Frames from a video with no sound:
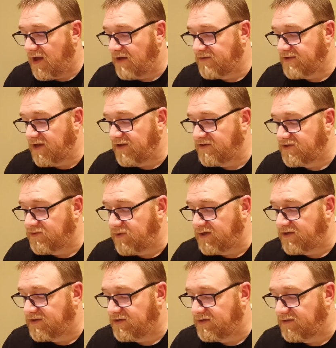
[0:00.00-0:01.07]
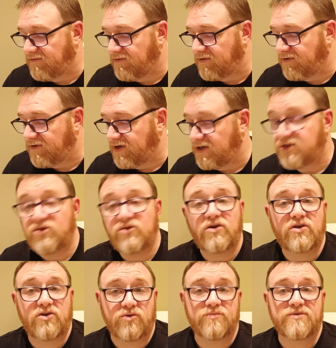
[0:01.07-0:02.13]
And then sweet, you've got 3
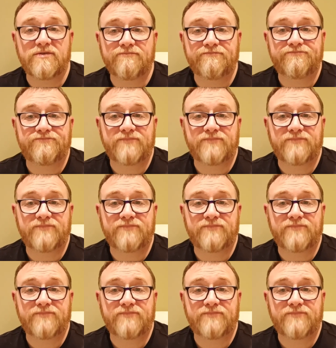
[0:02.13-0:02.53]
sugar cubes